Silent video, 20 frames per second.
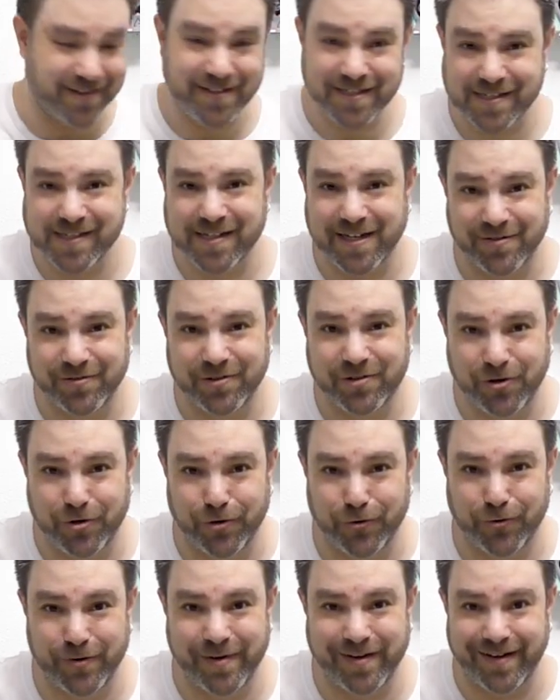the discount
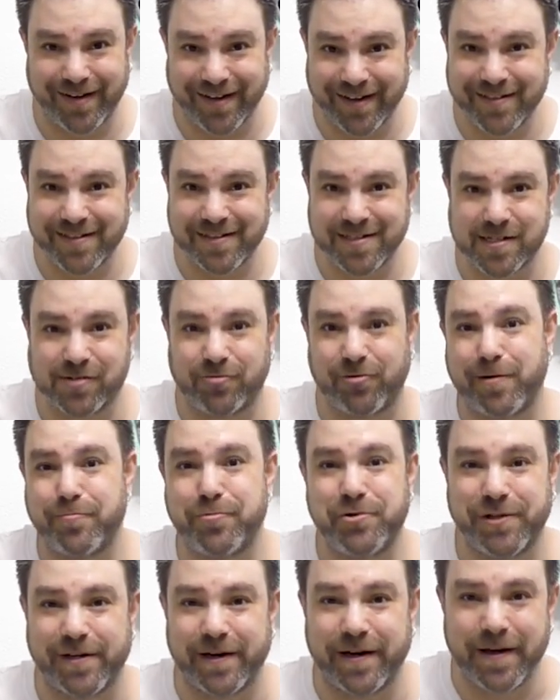code in the
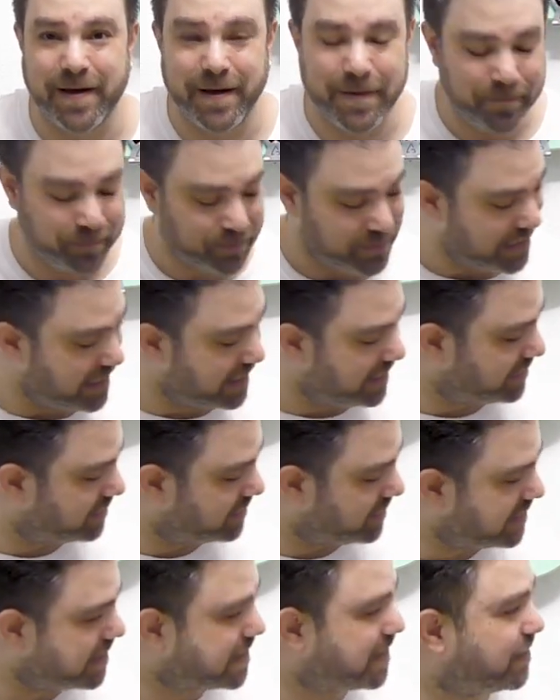description.
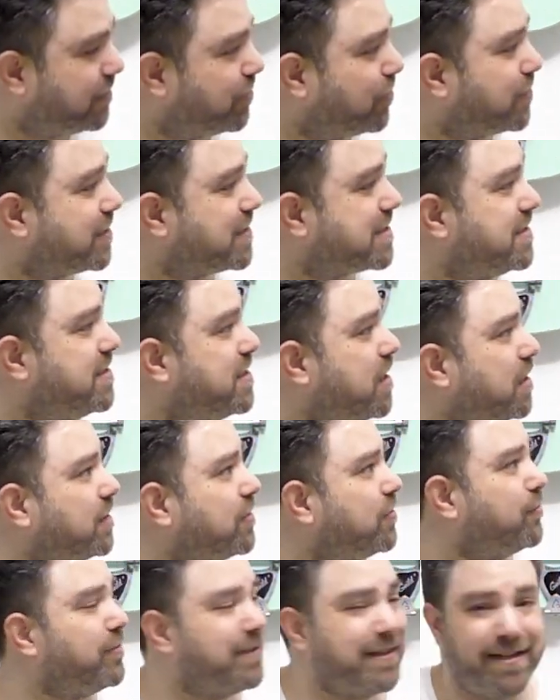And these guitars,
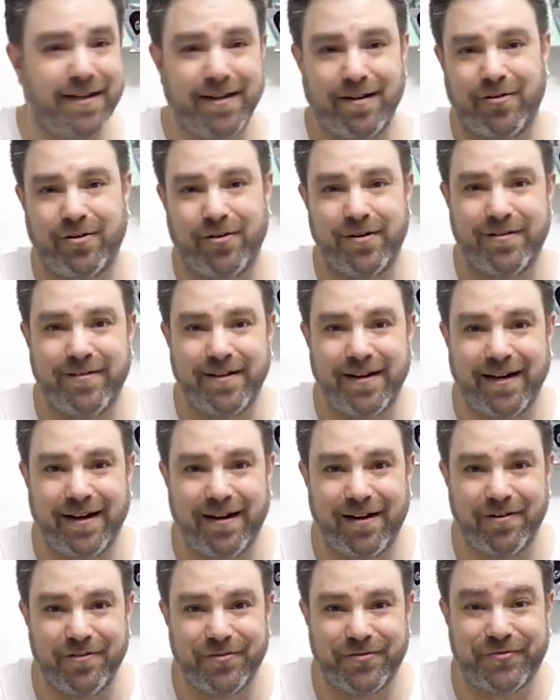not only are
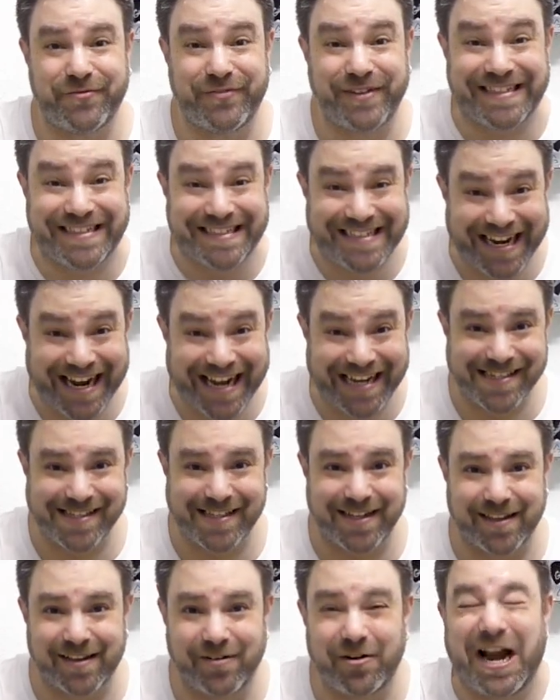they
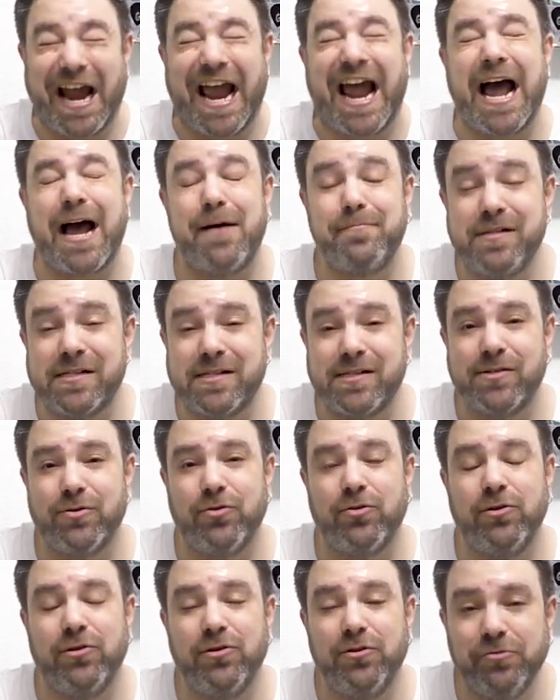fantastic, they're
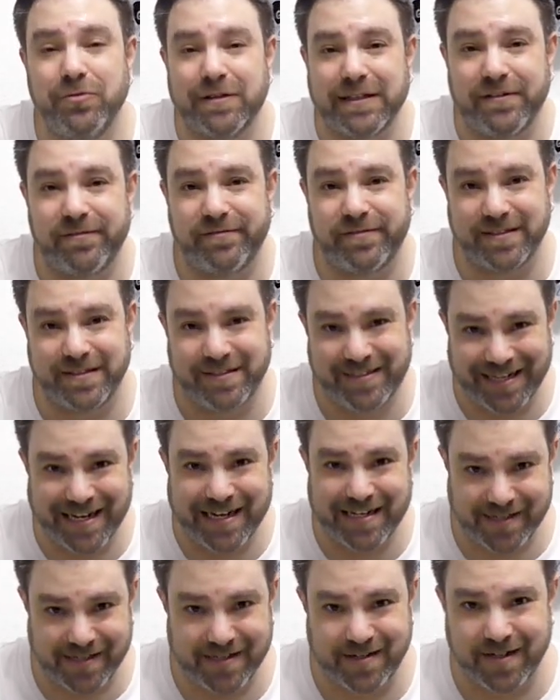absolutely
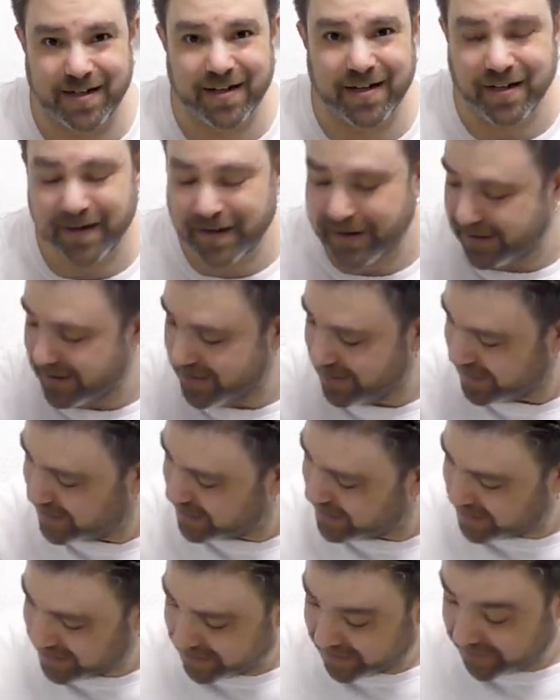fantastic
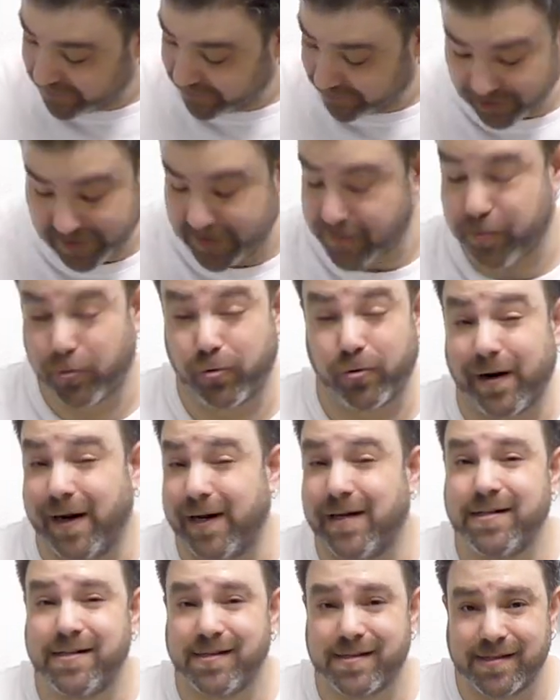for the
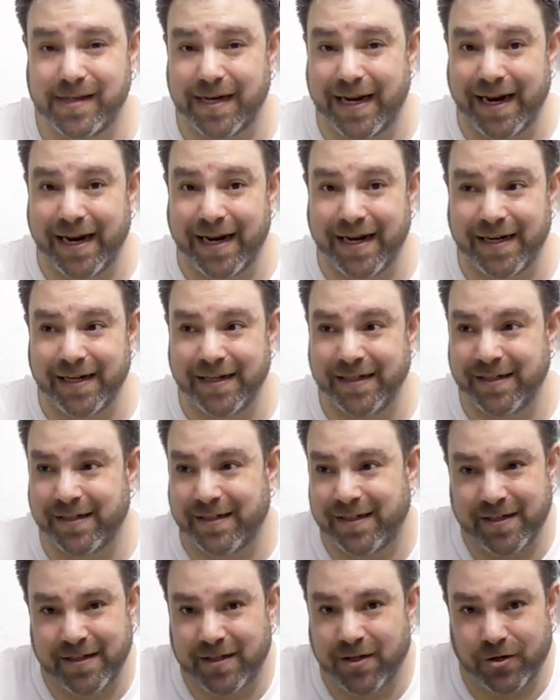price,
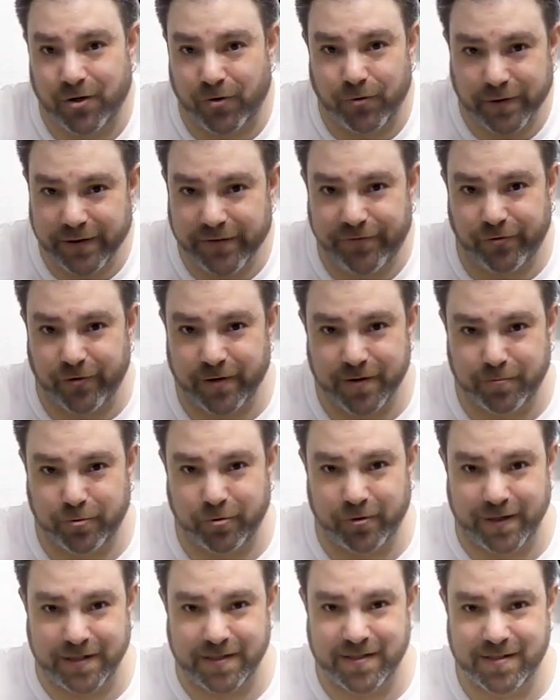and not only for the
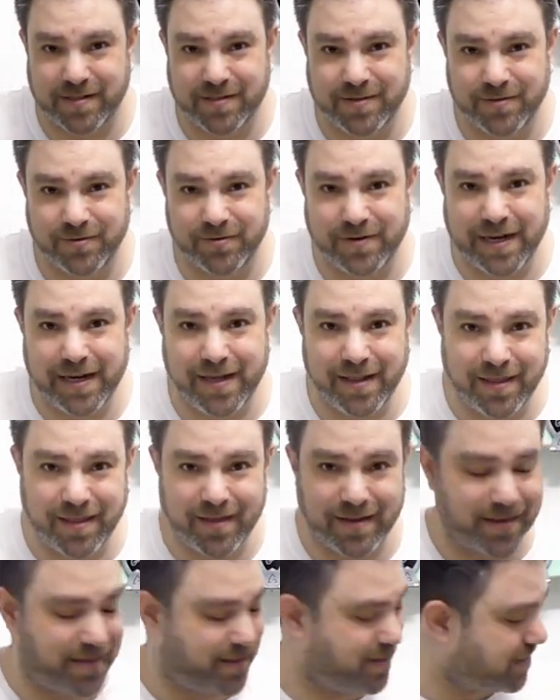price, okay?
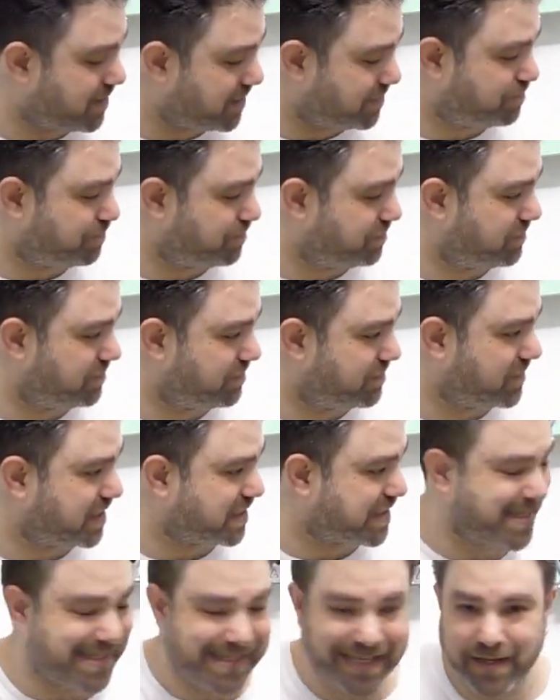The, the
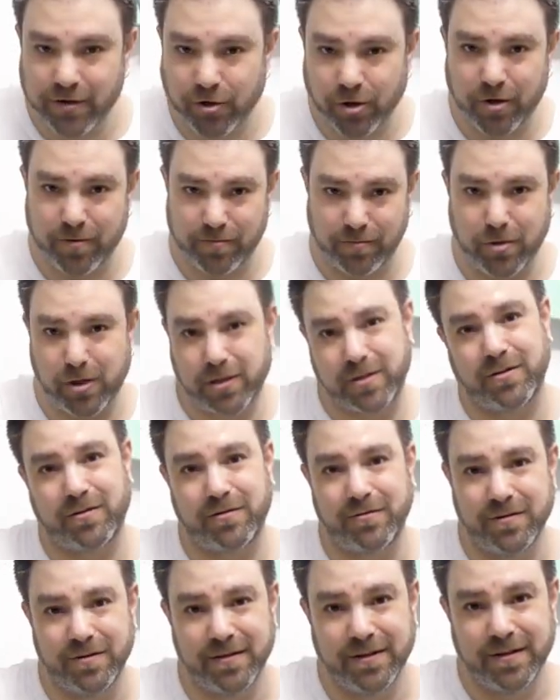The Seeker model,